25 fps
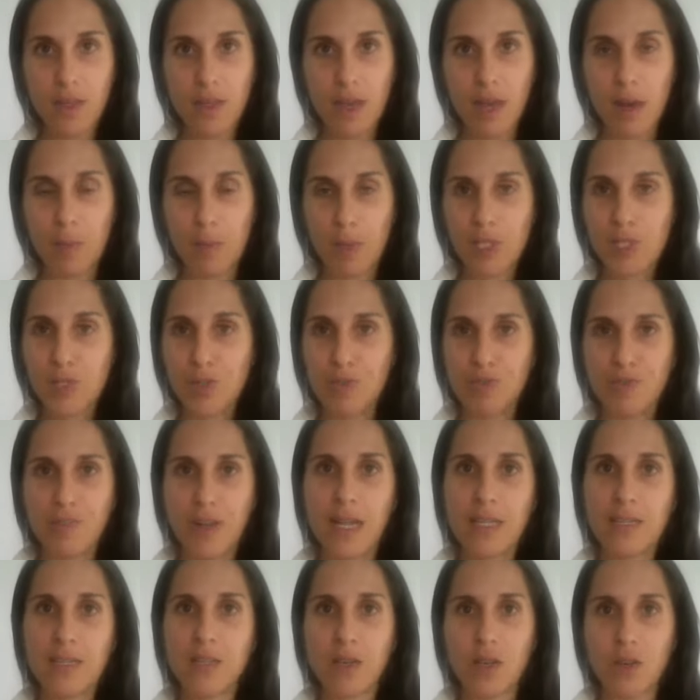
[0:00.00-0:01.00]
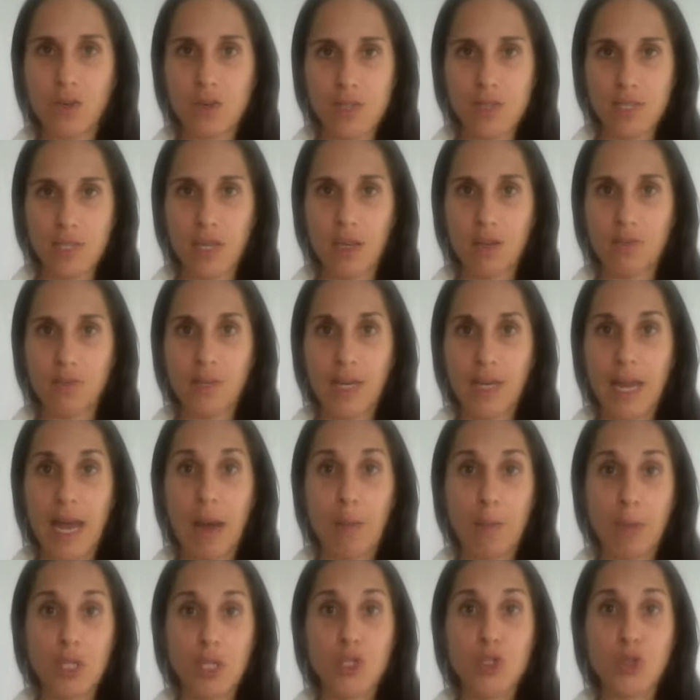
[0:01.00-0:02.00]
how much you value yourself, and
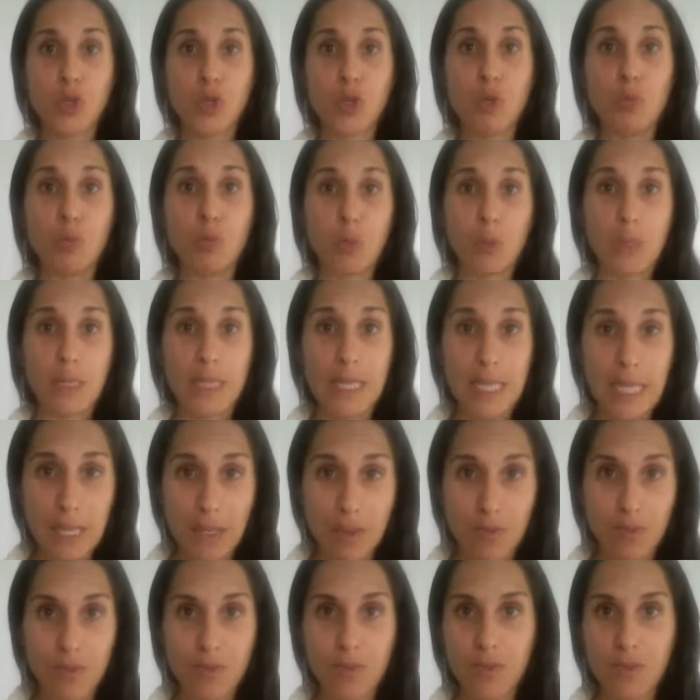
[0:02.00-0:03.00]
how much you believe